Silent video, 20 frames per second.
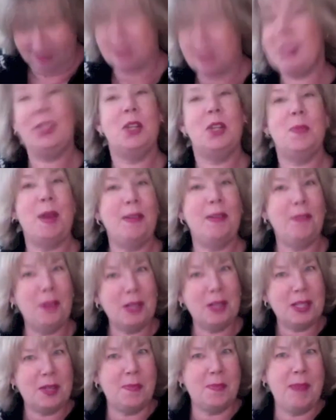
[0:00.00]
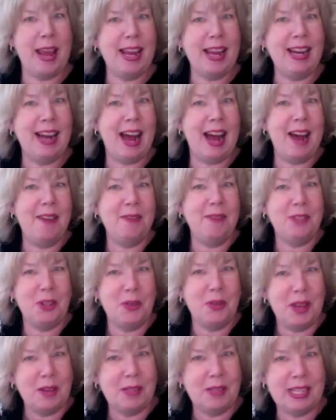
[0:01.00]
So my first make of
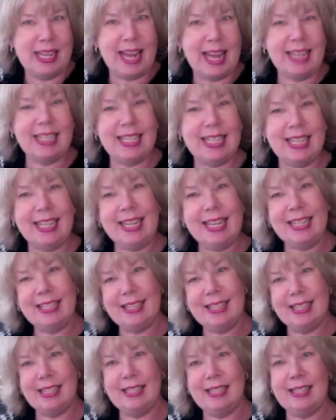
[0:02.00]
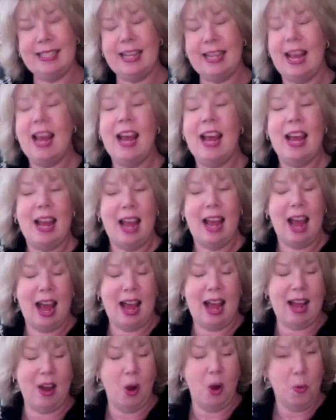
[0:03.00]
2019 is this
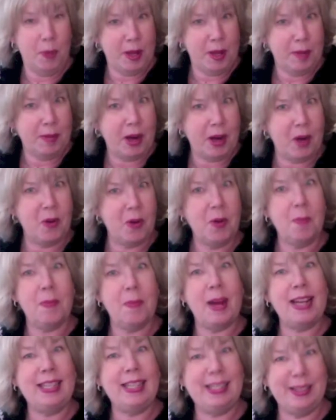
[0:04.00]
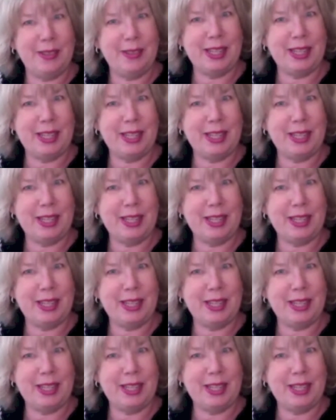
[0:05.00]
Opium coat by Deer